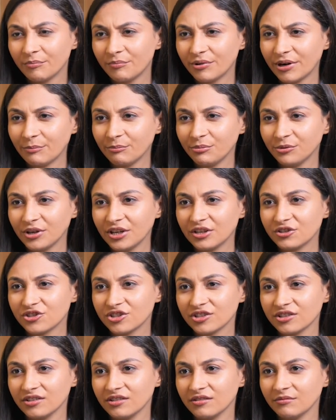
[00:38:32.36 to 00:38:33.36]

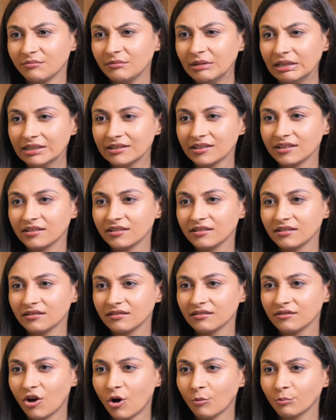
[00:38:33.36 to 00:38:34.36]
preparation
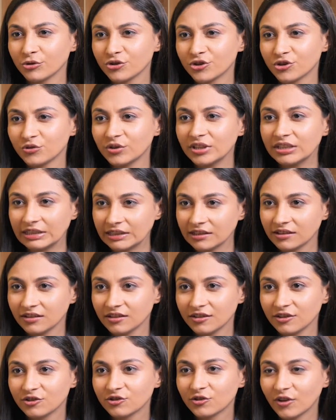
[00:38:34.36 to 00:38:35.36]
meeting opportunity.
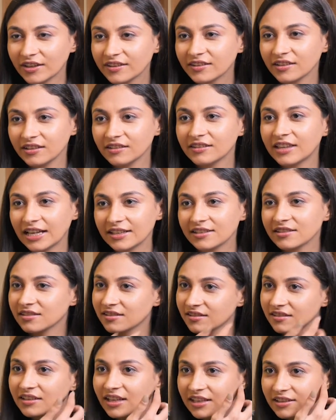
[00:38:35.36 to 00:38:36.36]
So I think
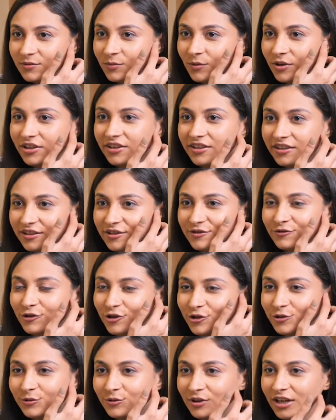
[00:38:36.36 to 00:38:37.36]
that's what it is
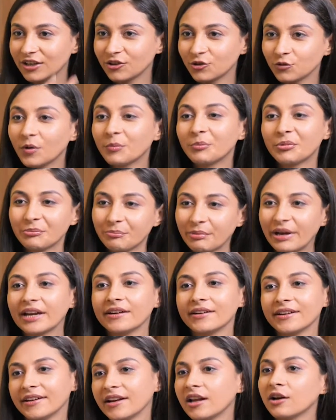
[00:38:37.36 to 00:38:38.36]
for you. Like, you were
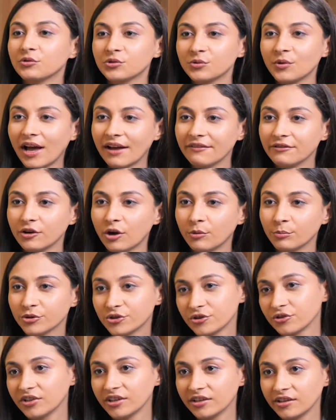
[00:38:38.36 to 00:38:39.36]
prepared and now you have an
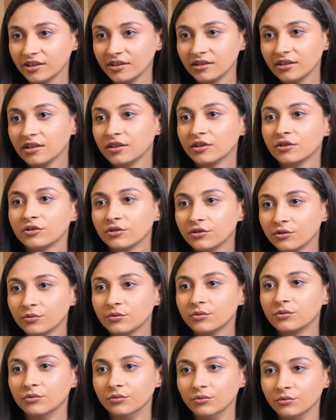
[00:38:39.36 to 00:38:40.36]
opportunity
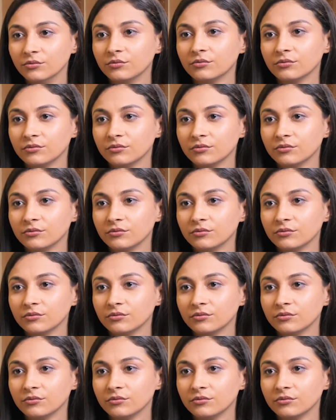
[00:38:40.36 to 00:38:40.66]
to